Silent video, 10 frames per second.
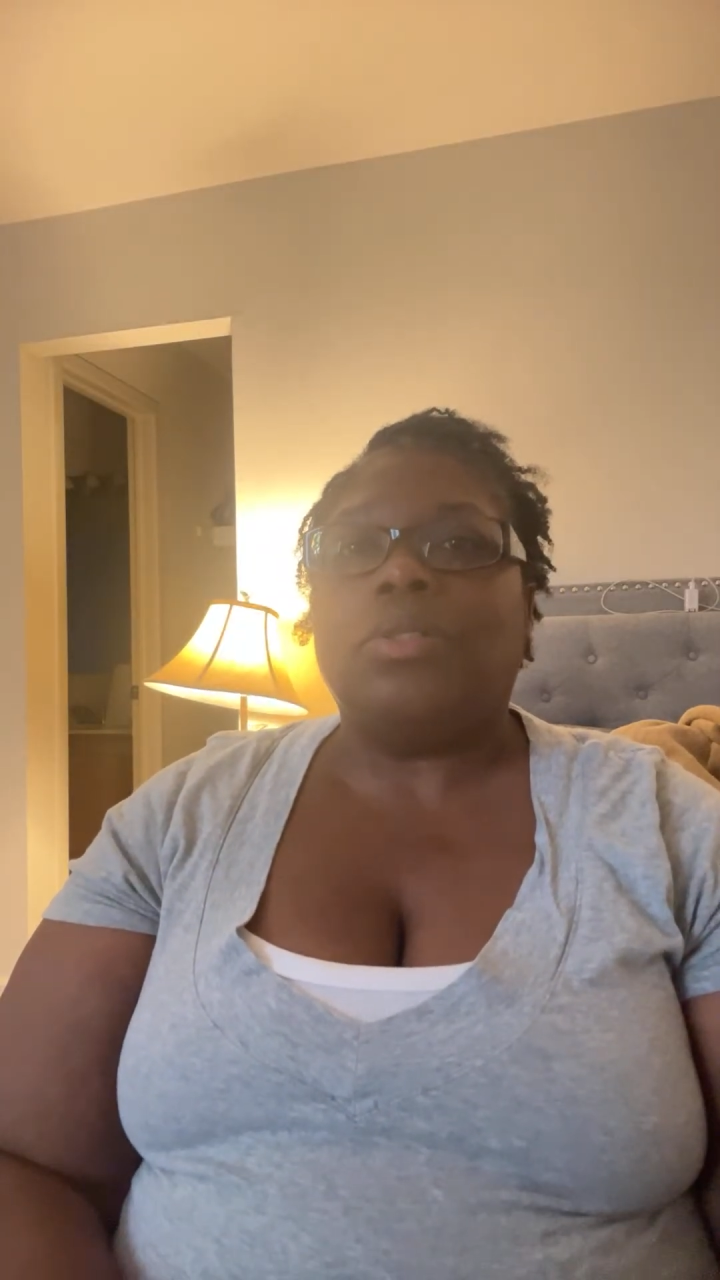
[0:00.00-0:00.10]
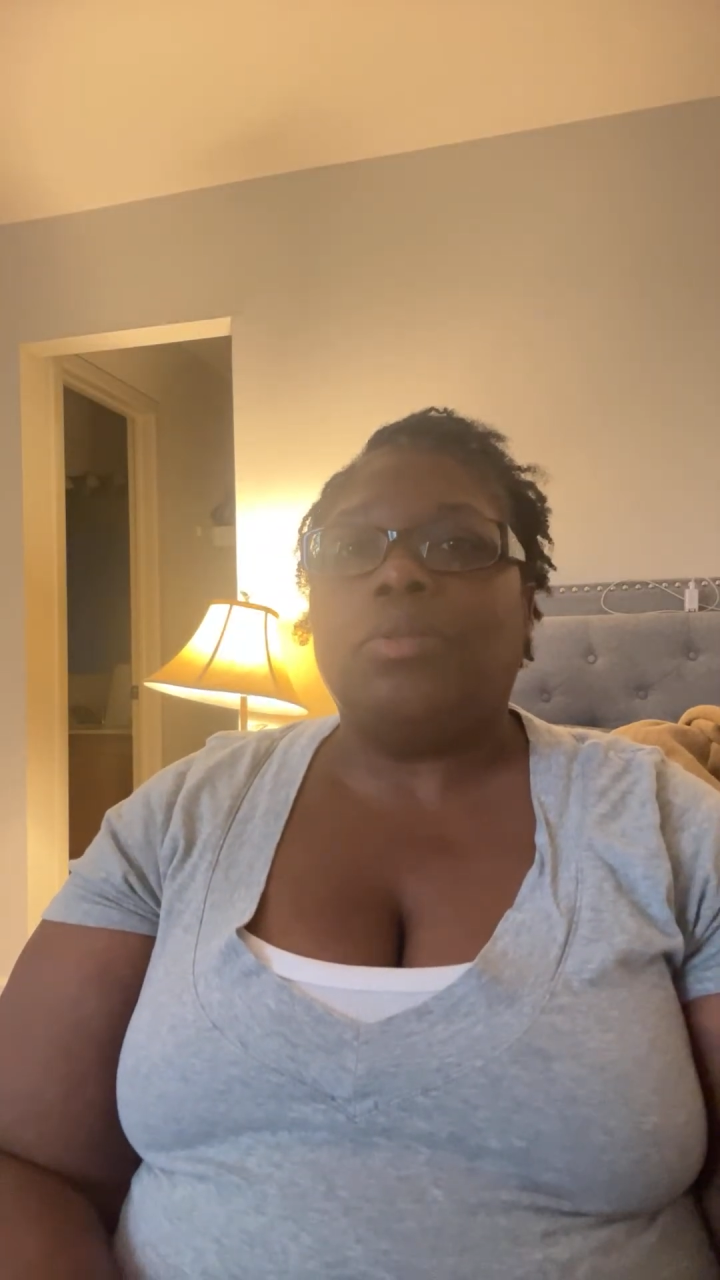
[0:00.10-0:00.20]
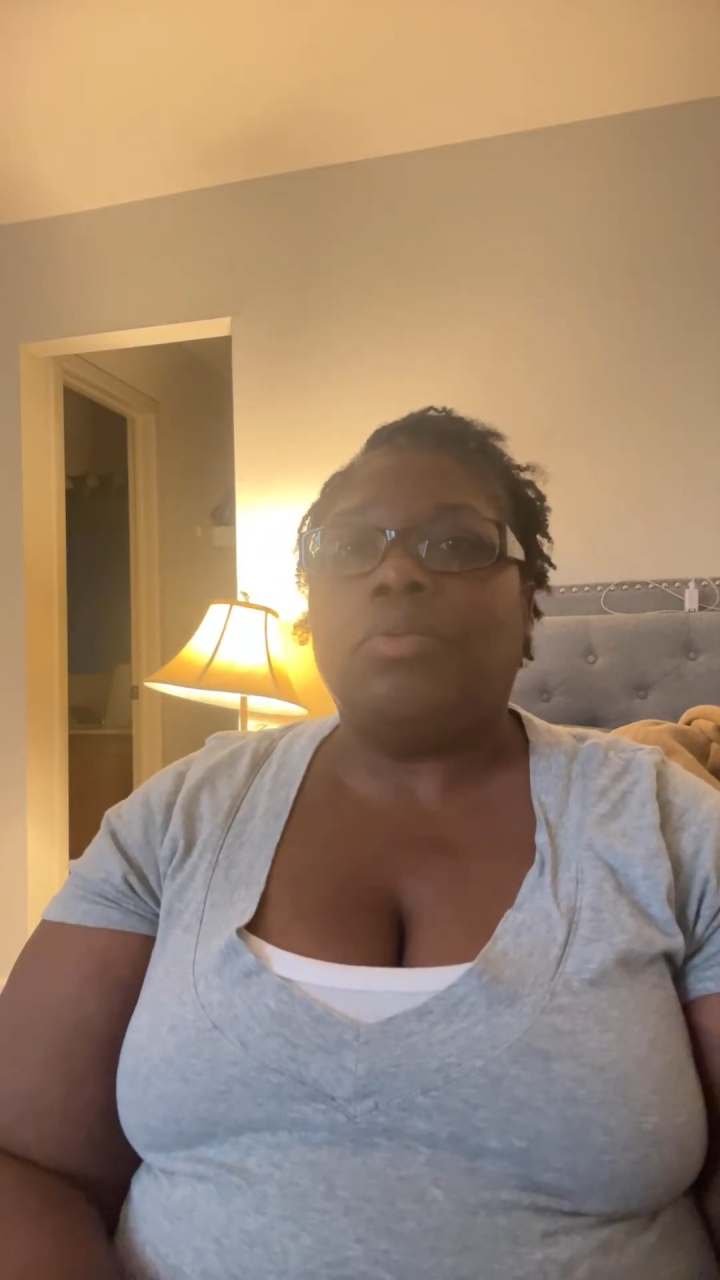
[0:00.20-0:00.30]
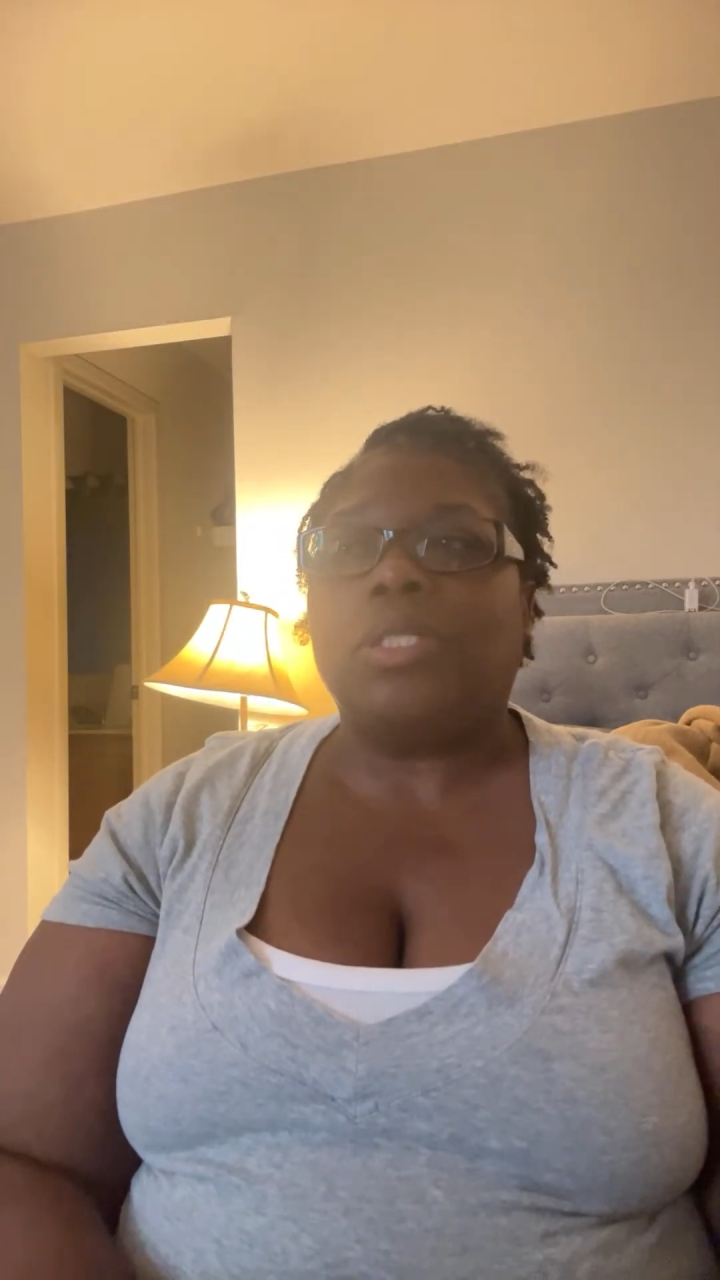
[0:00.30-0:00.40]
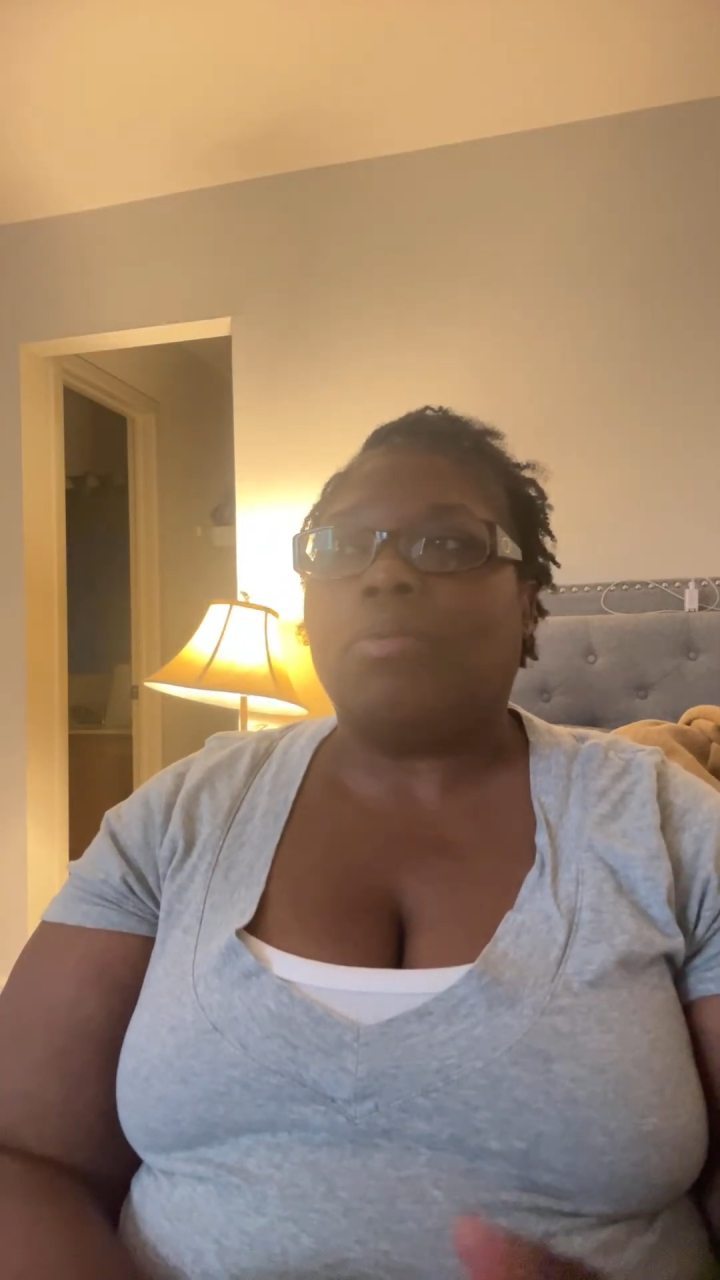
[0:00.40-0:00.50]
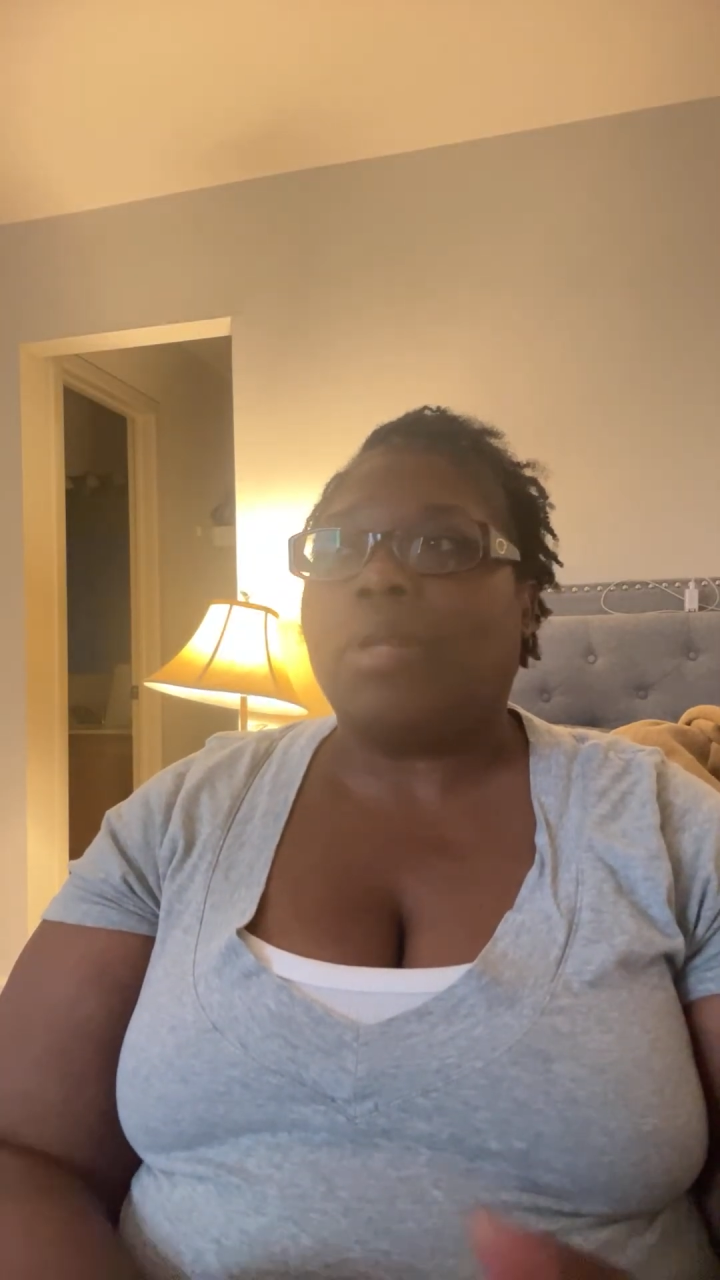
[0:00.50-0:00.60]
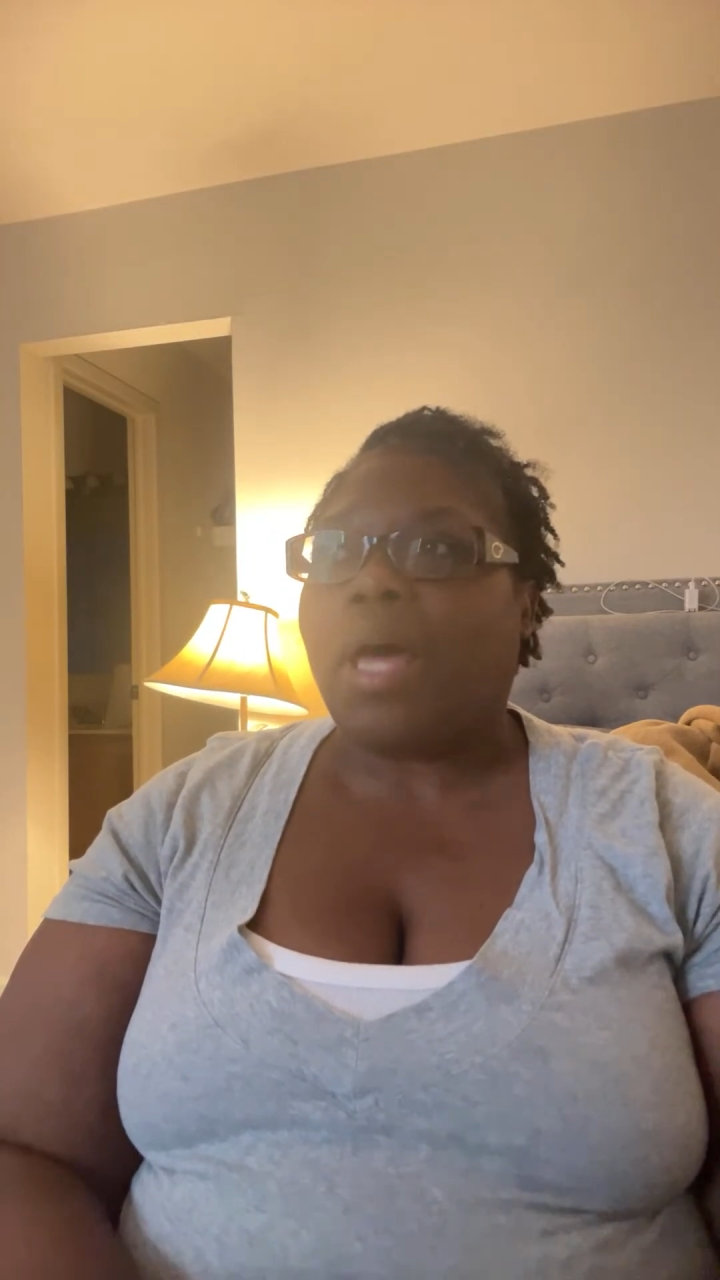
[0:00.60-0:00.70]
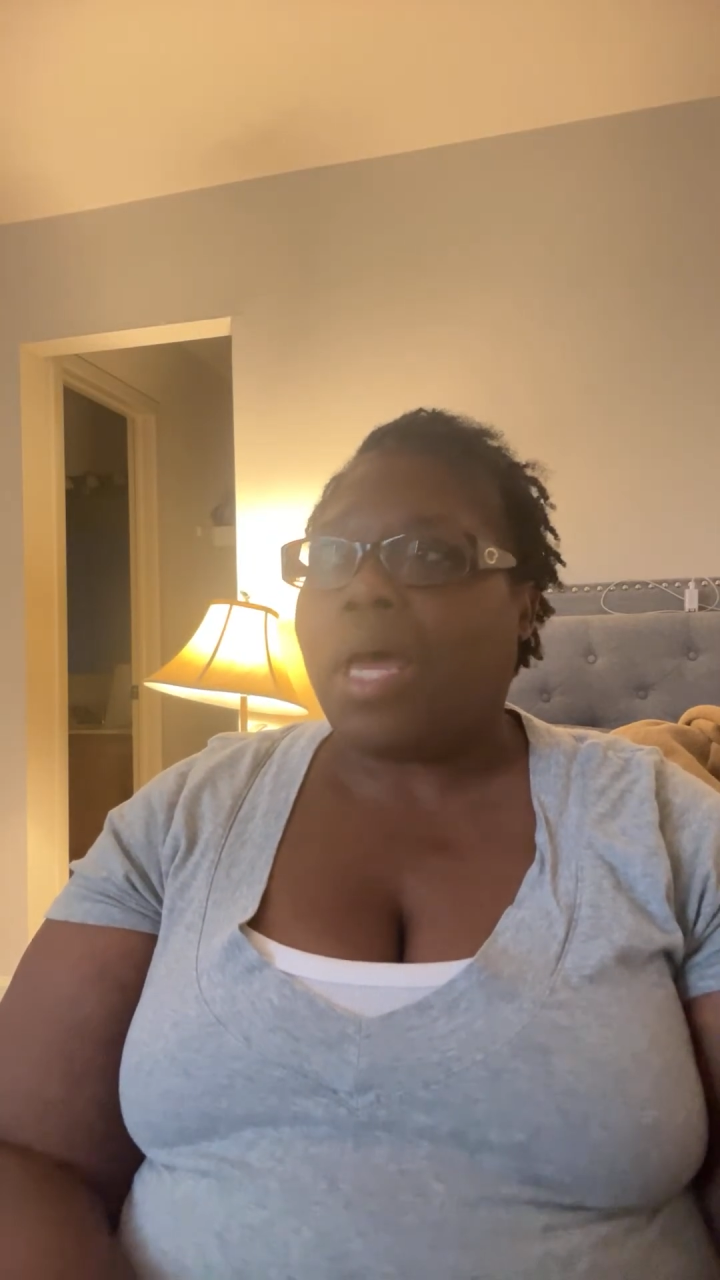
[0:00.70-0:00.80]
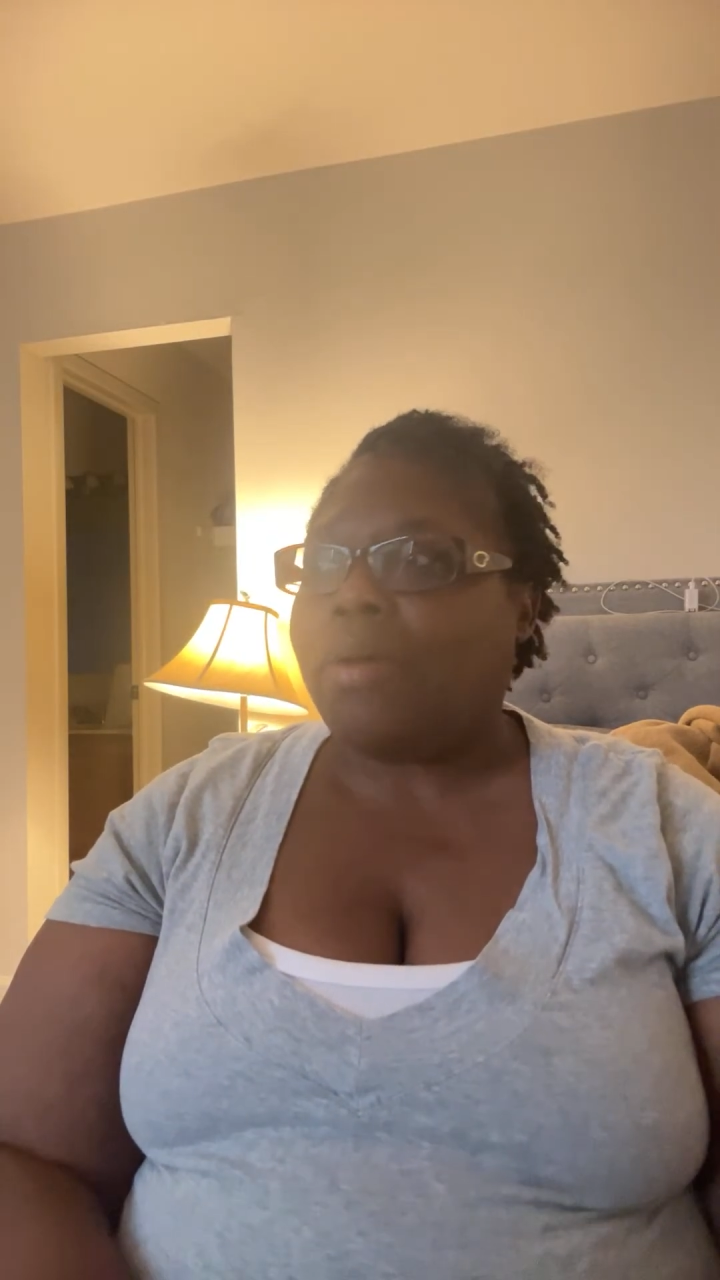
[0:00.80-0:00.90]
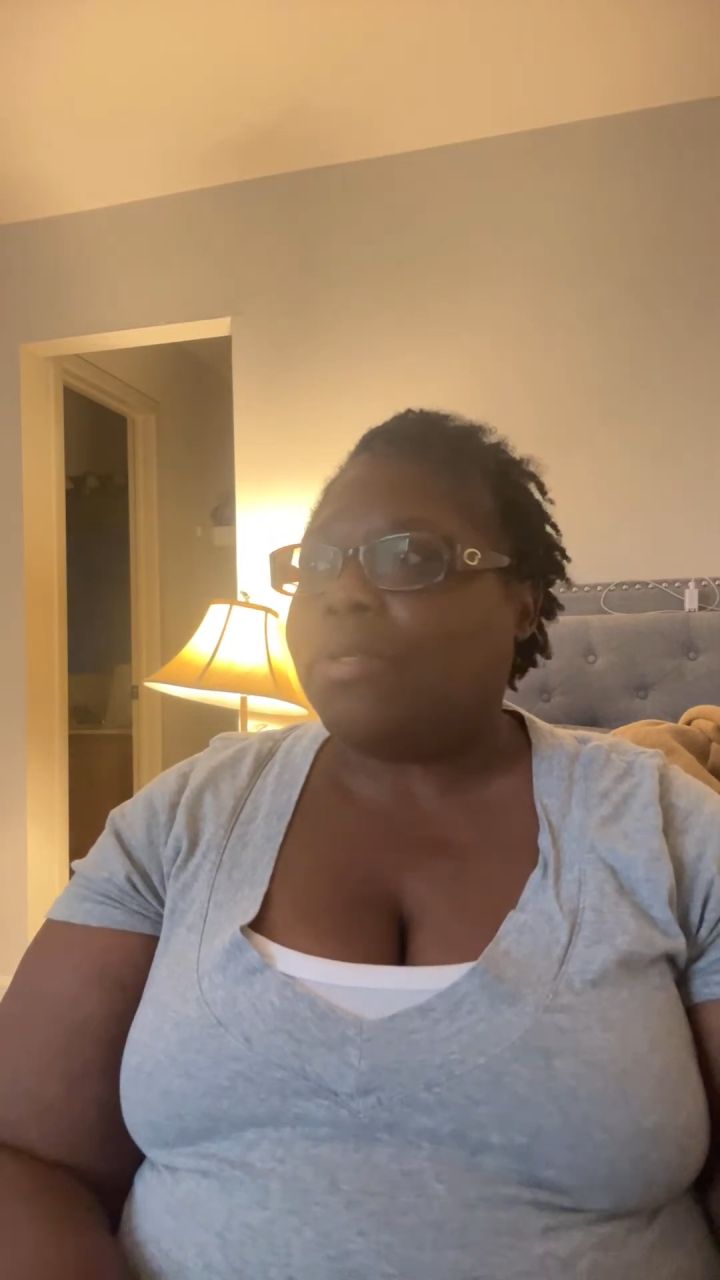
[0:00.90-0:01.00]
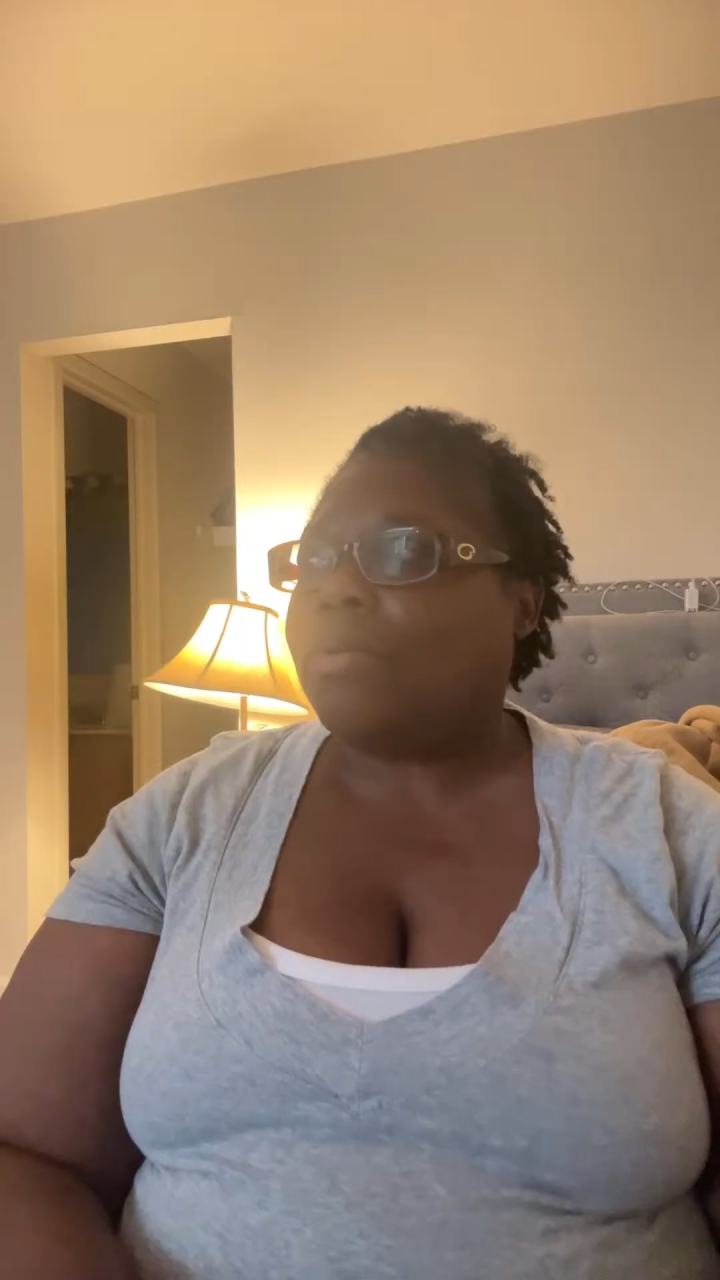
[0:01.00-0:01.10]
do some lives